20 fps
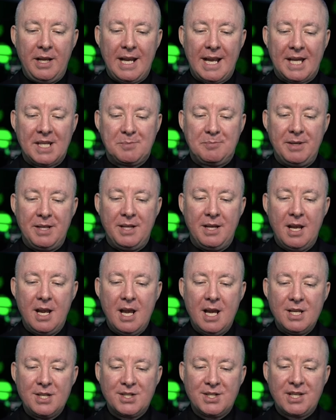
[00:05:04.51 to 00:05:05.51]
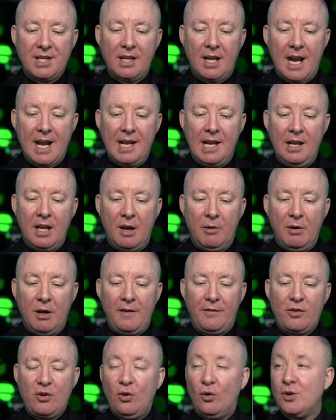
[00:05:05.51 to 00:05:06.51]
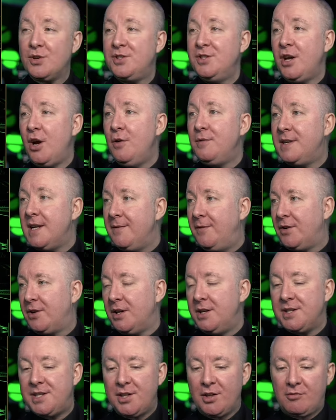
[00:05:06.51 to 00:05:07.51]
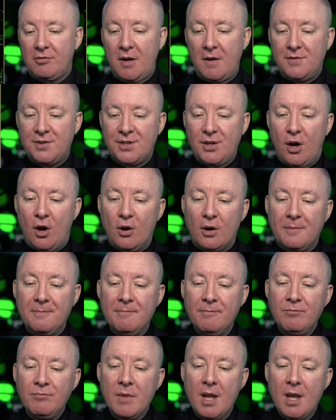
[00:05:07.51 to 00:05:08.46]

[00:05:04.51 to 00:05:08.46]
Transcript: It has been slightly lower. Of course, no dividends, a growth stock.